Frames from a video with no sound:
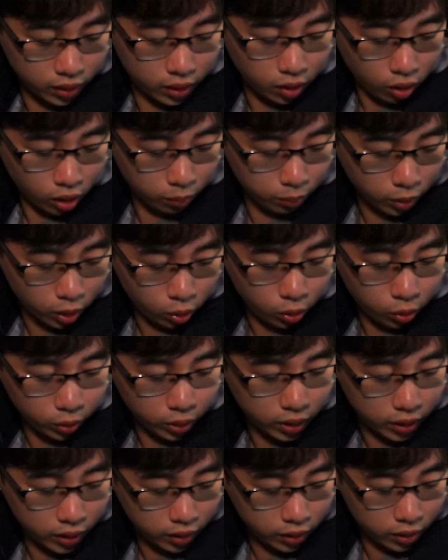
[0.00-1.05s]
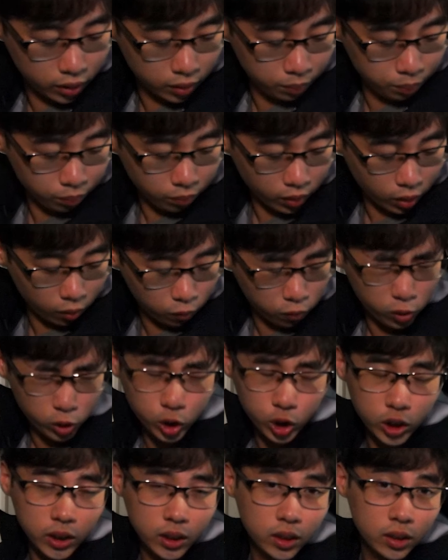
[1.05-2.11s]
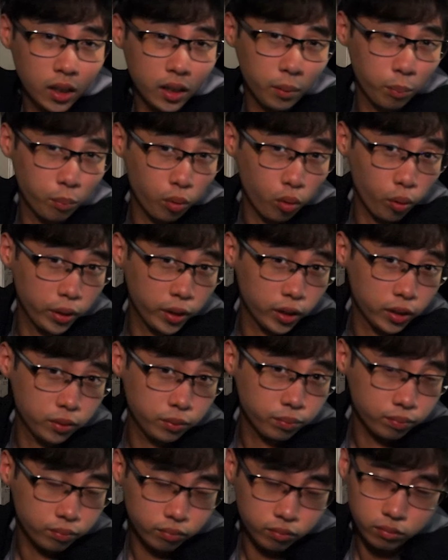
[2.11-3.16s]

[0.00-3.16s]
the arm logo here. Unfortunately, it's not embroidered.